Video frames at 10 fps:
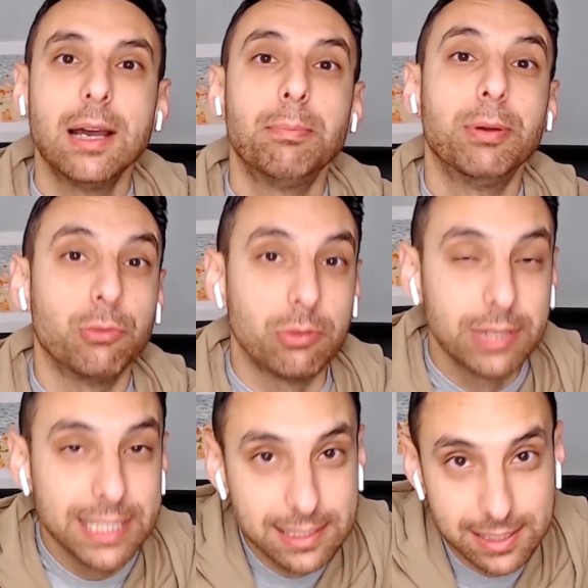But
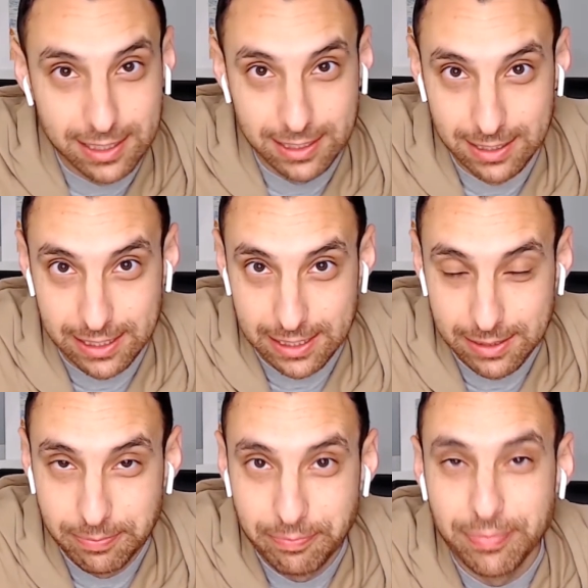
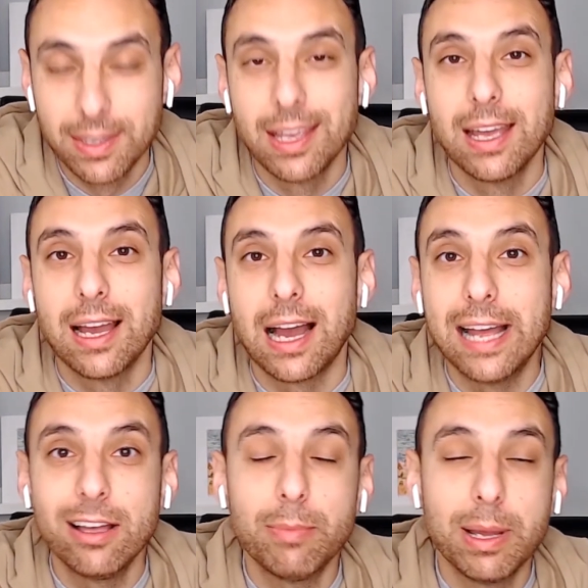recently, I
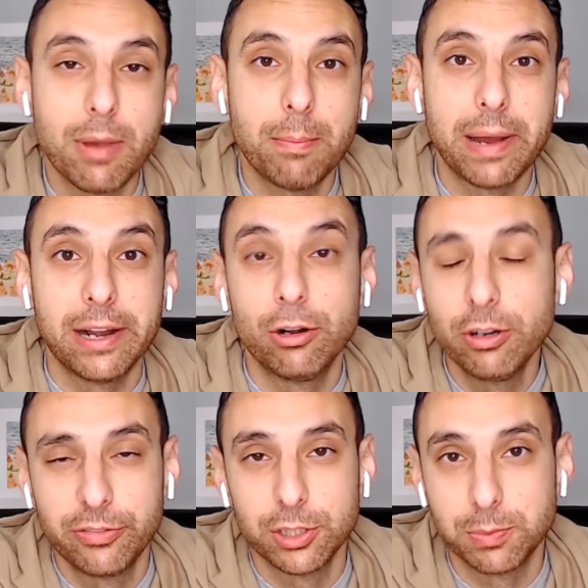helped my mom buy
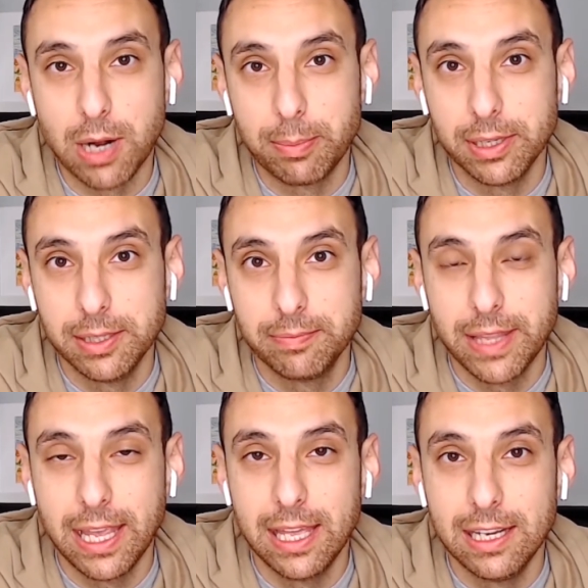her first property.
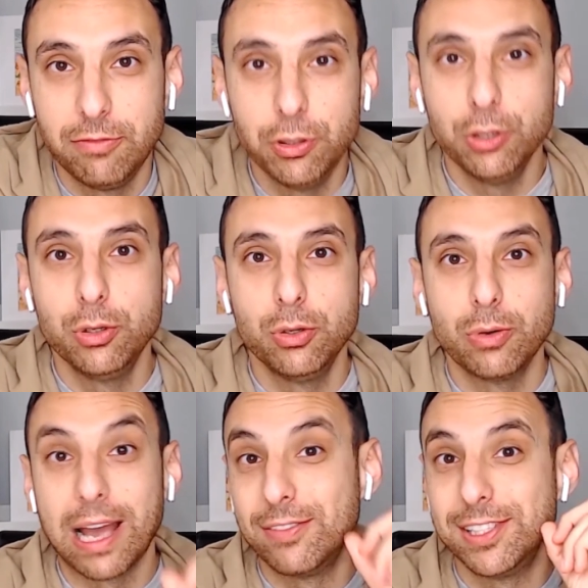And if
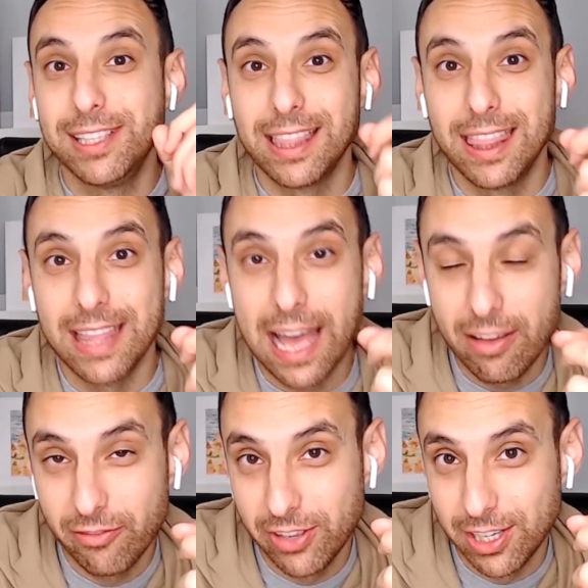you haven't seen
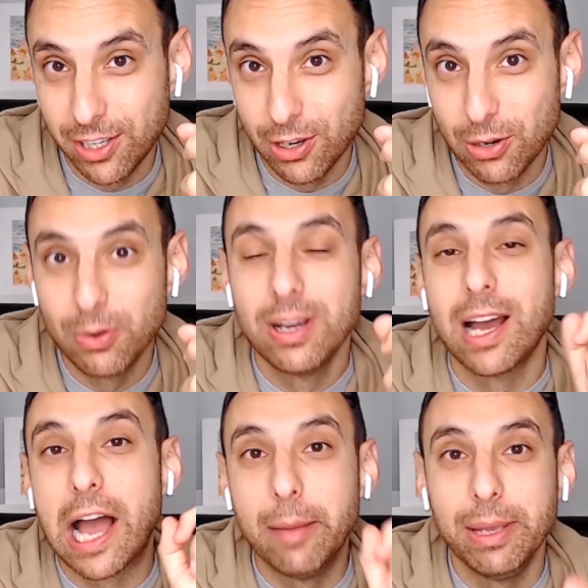that video,
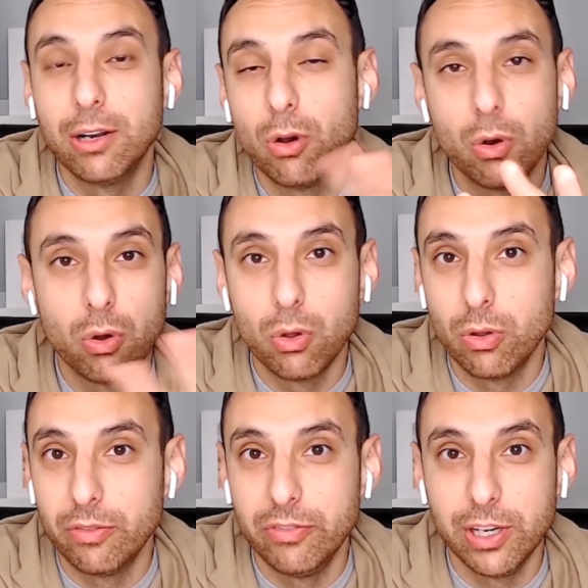I made a
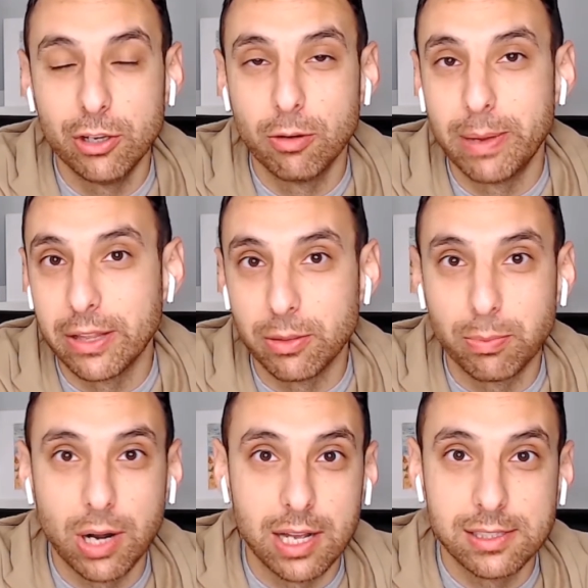whole video about the
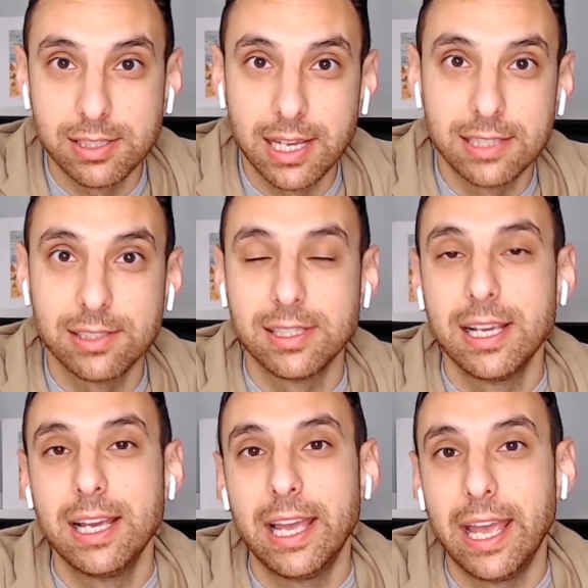process
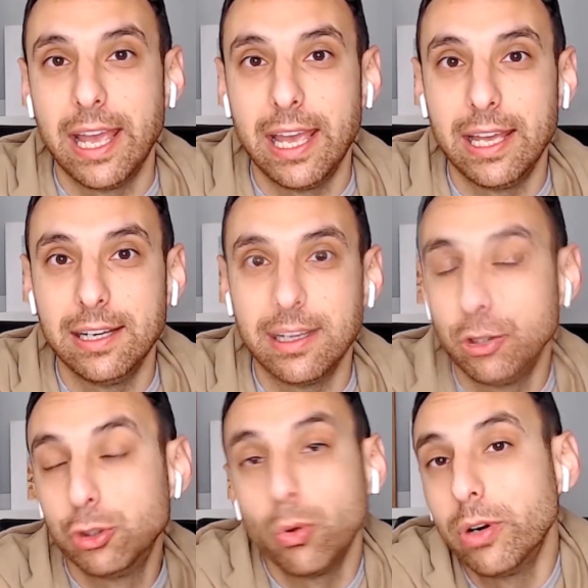and the
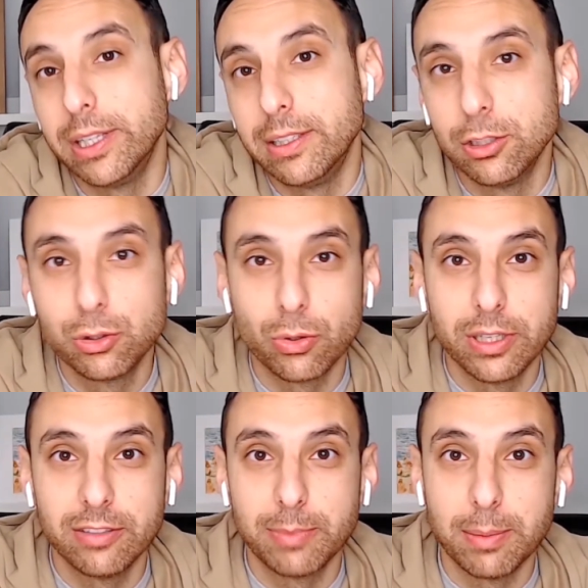
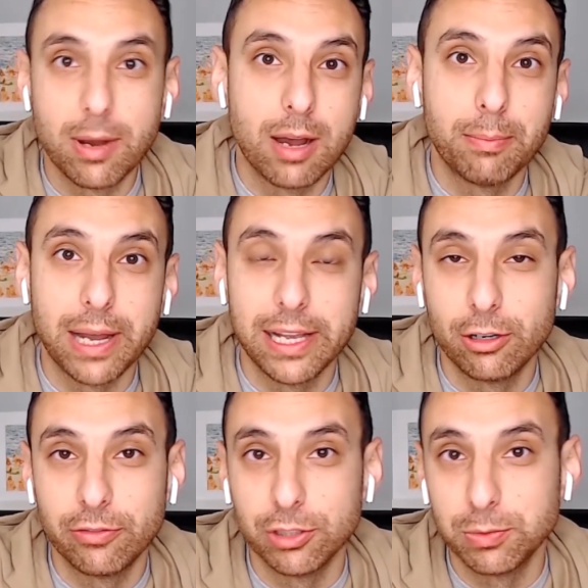story of my mom buying
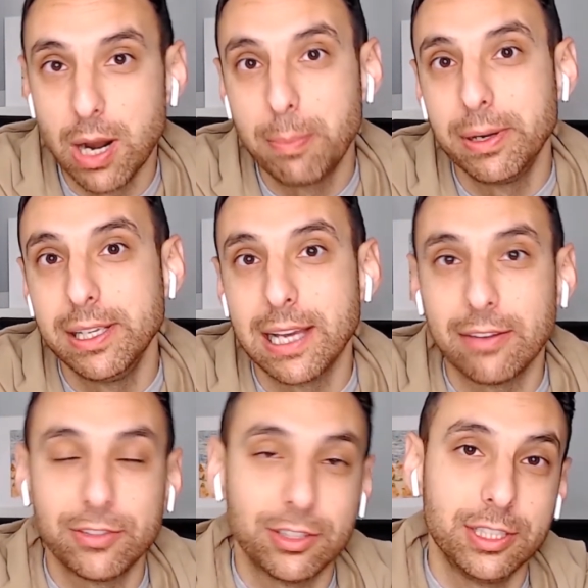her first property
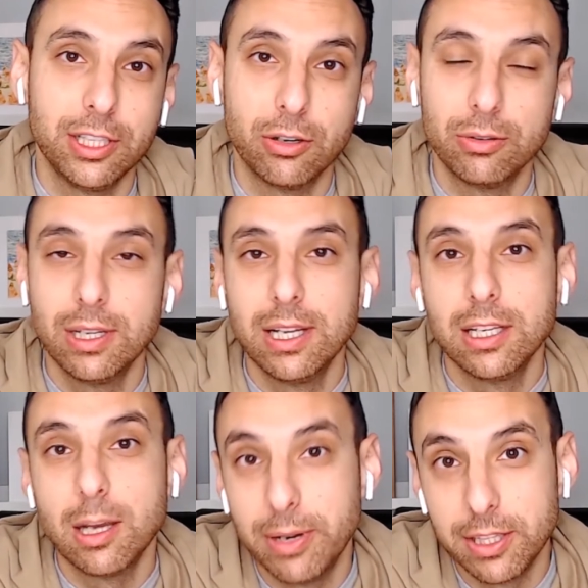after,
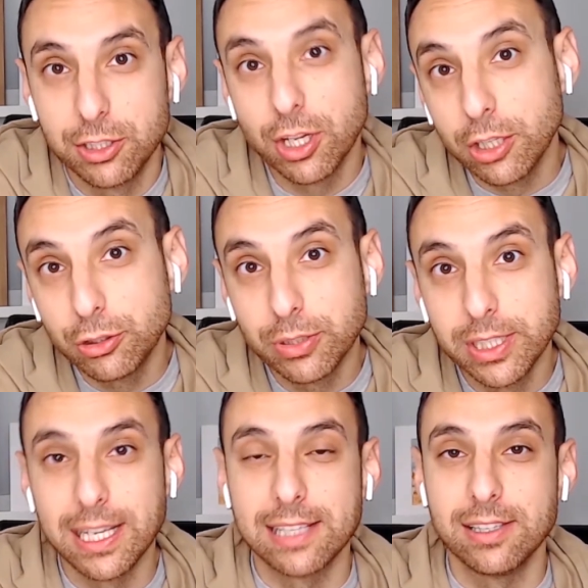coming to this
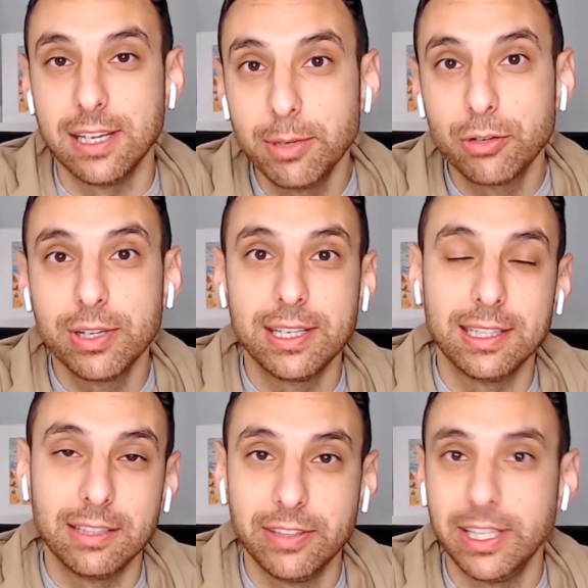country as an immigrant
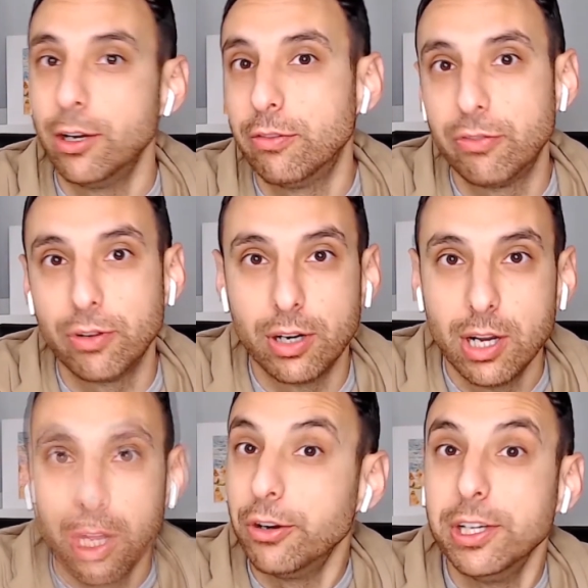and living here for
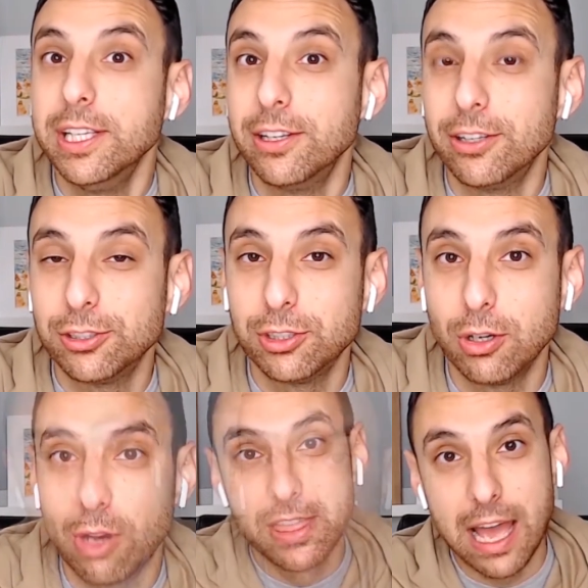30 years.
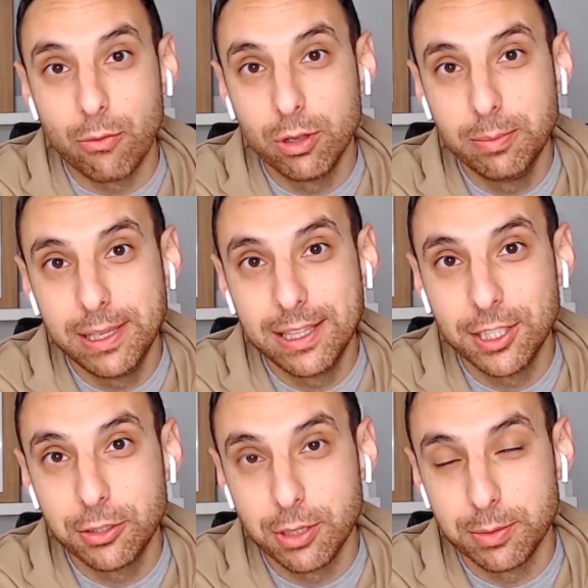So that will be in the
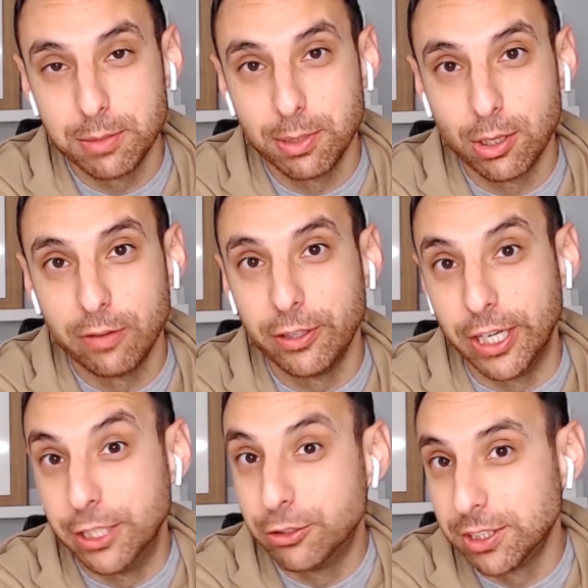description below if you're
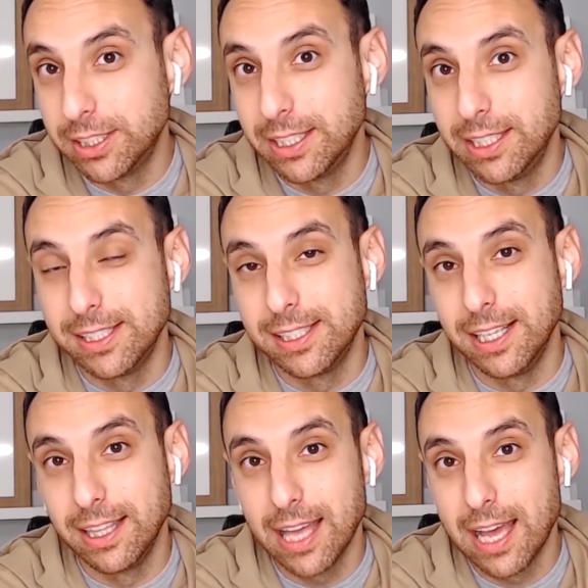interested in
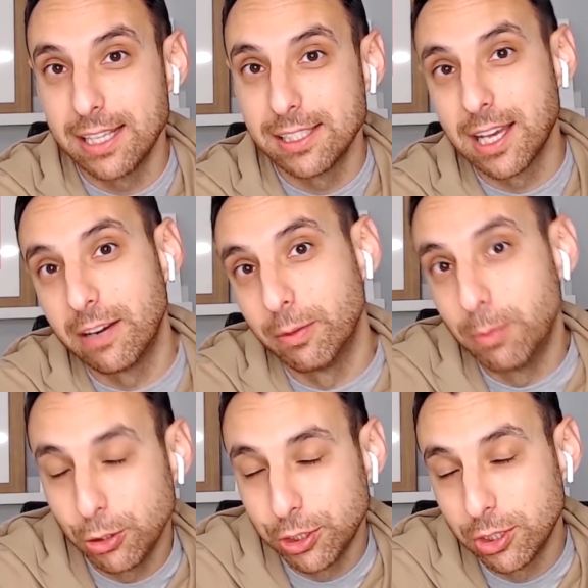seeing that. It's kind of
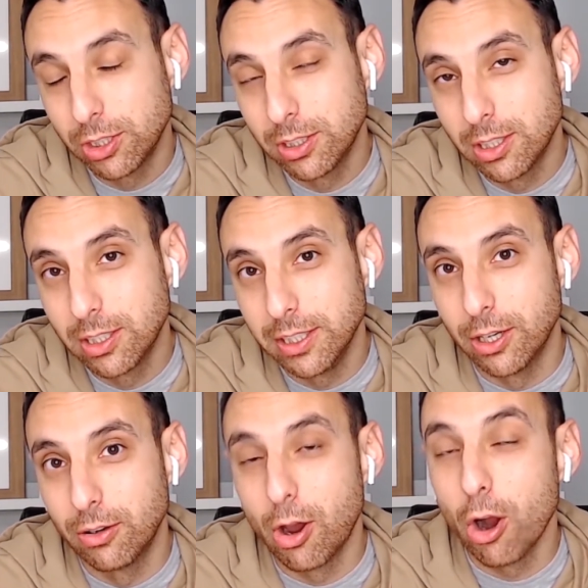emotional,
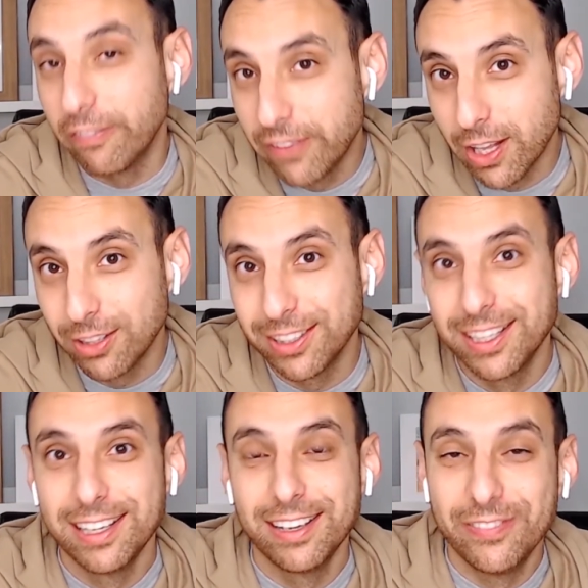heartfelt
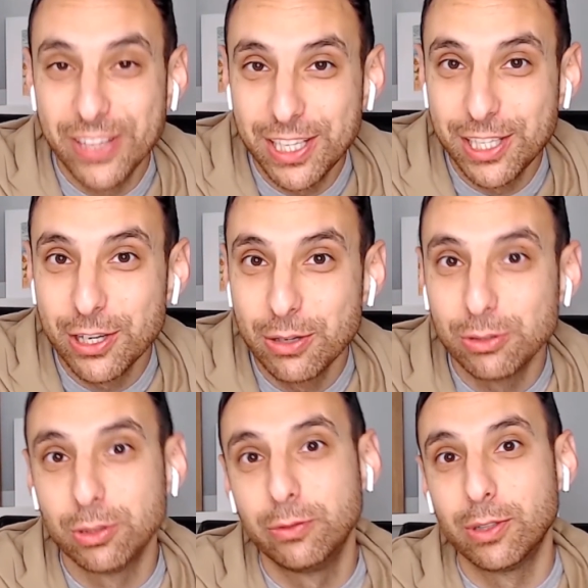video.
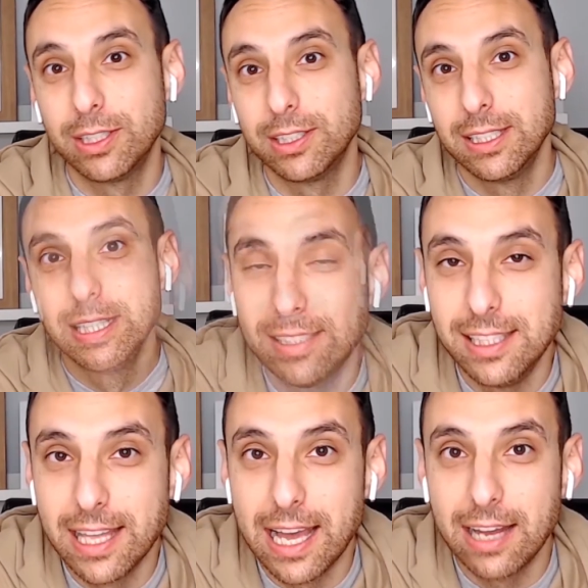So if you want to
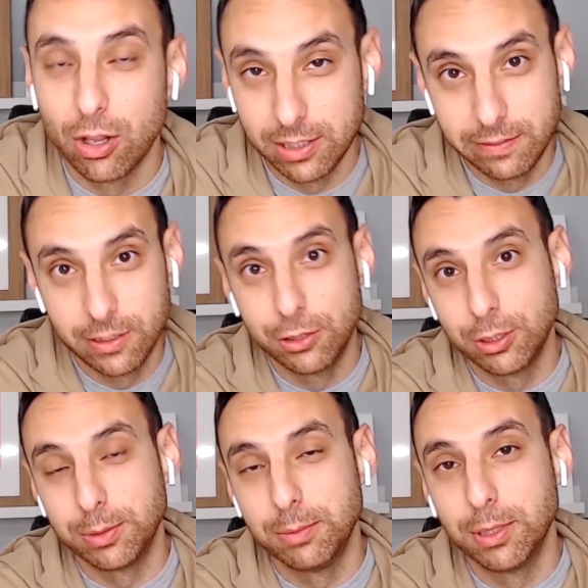see that, I'll leave the
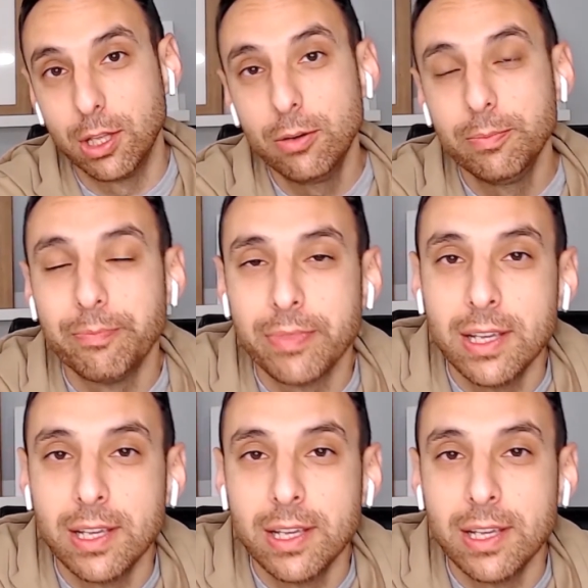description below.